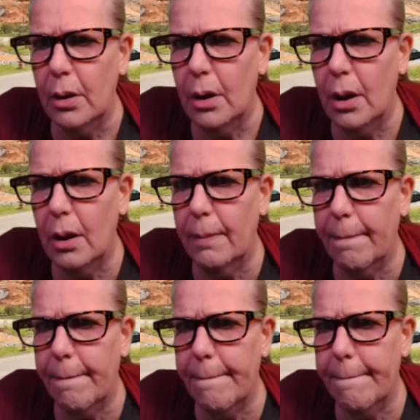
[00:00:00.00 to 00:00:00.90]
Um,
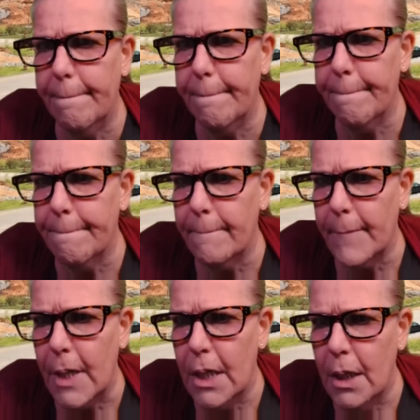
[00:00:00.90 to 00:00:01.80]

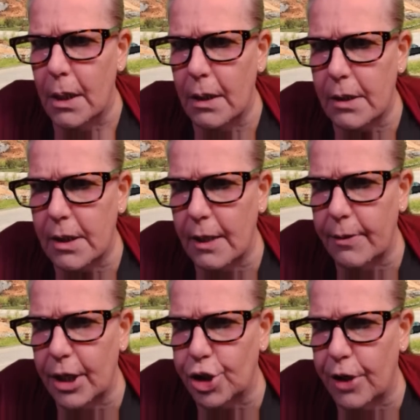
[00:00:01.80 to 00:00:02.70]
let's see what
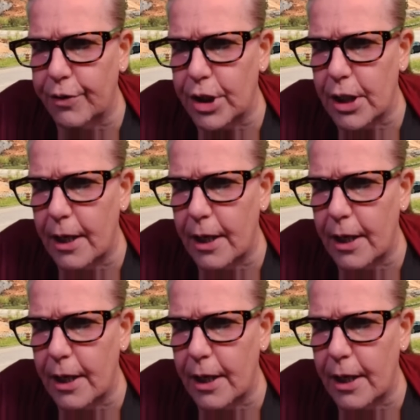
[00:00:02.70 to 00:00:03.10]
else you have to say.